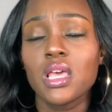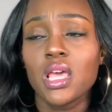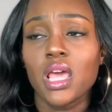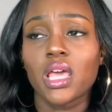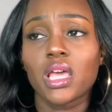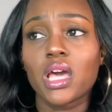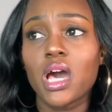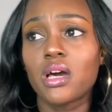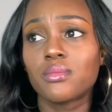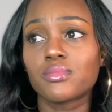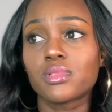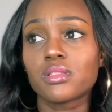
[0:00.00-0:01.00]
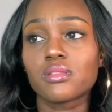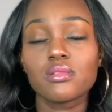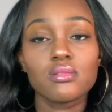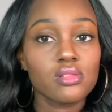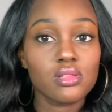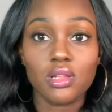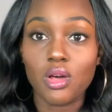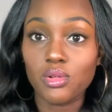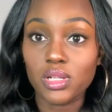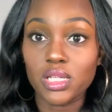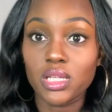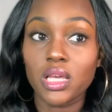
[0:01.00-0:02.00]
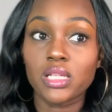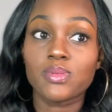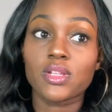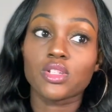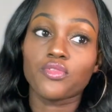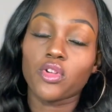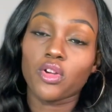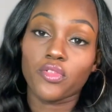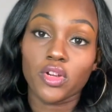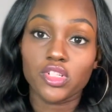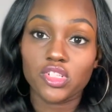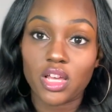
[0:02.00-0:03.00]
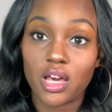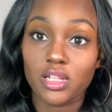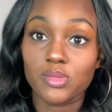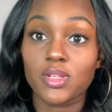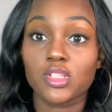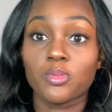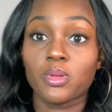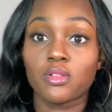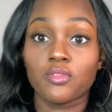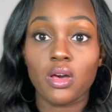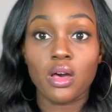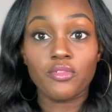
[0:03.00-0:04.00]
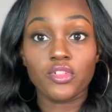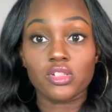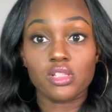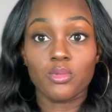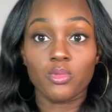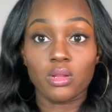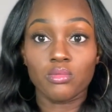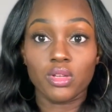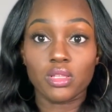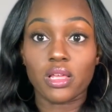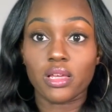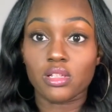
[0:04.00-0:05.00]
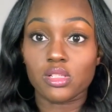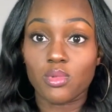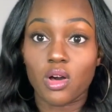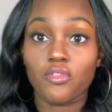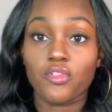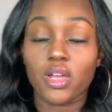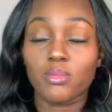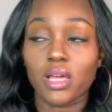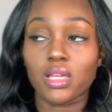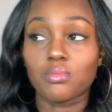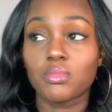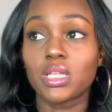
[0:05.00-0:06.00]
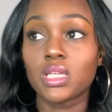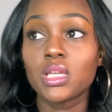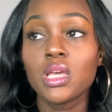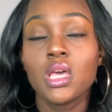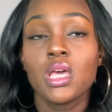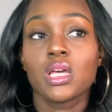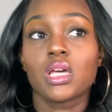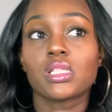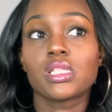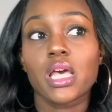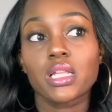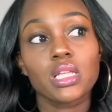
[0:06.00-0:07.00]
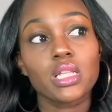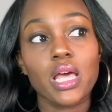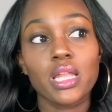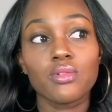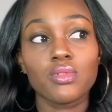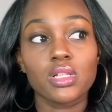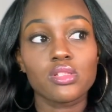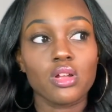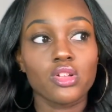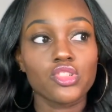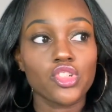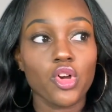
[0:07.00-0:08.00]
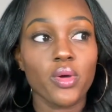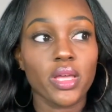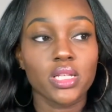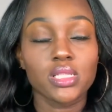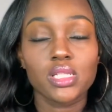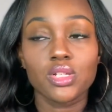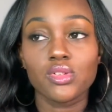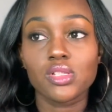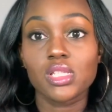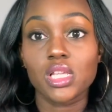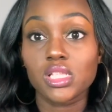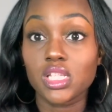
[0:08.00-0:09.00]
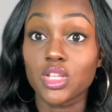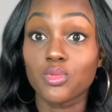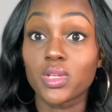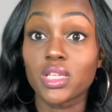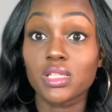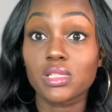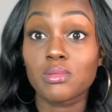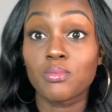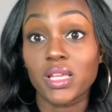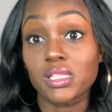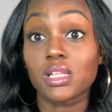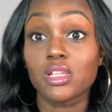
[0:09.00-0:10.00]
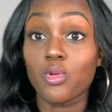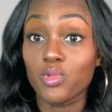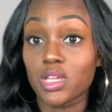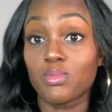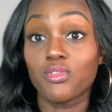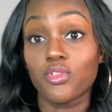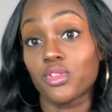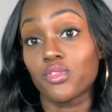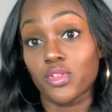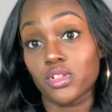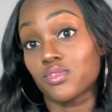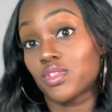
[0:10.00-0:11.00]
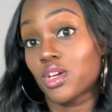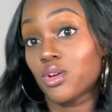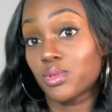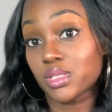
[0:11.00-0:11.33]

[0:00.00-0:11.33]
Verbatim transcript: it comes slowly, especially for a first child, especially for someone with like a small frame like me, because technically I didn't really start showing until 16 weeks, basically a week before the first video was